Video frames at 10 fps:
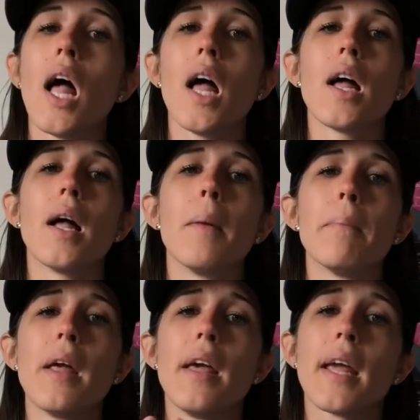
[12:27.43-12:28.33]

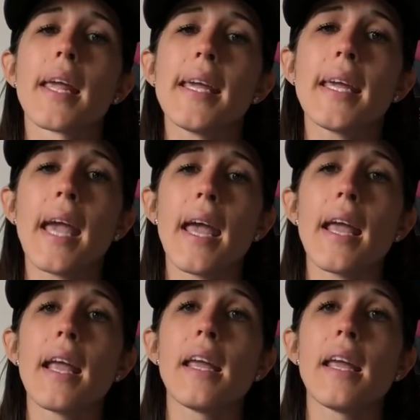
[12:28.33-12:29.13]
Kike,